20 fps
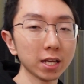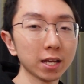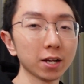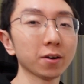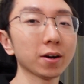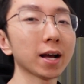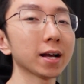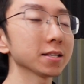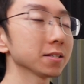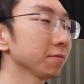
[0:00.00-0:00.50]
here
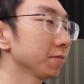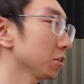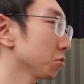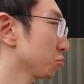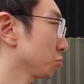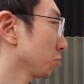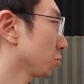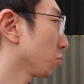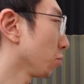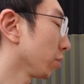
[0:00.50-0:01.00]
as of this
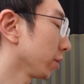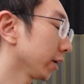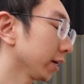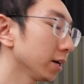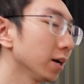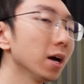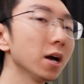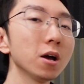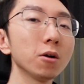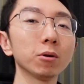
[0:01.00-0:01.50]
recording,
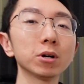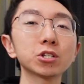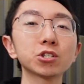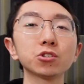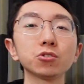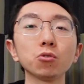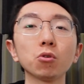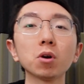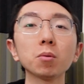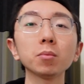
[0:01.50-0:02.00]
which
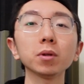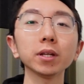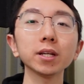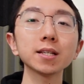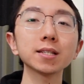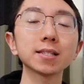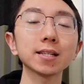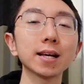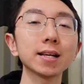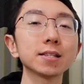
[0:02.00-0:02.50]
normally
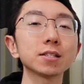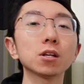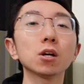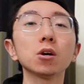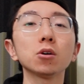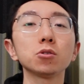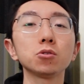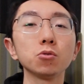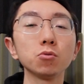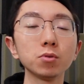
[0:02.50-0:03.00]
says
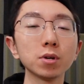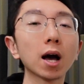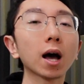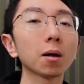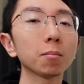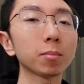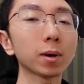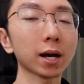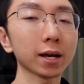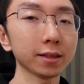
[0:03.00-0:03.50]
do
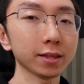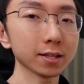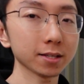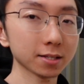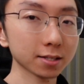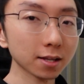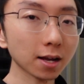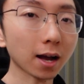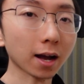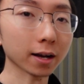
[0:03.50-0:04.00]
not buy this
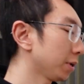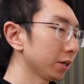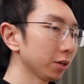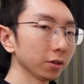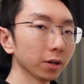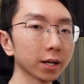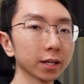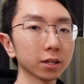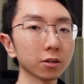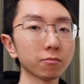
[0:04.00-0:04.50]
stock. But you
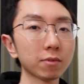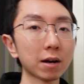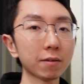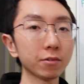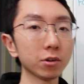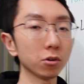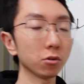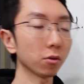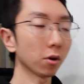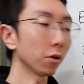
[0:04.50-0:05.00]
look at the
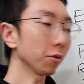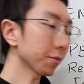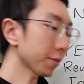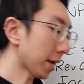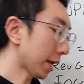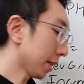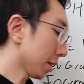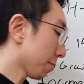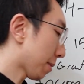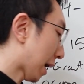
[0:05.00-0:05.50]
revenue growth
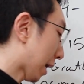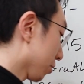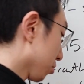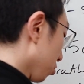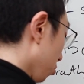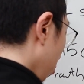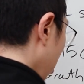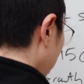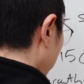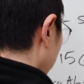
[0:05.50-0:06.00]
in the past
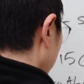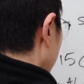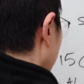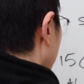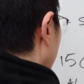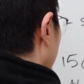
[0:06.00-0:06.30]
quarter,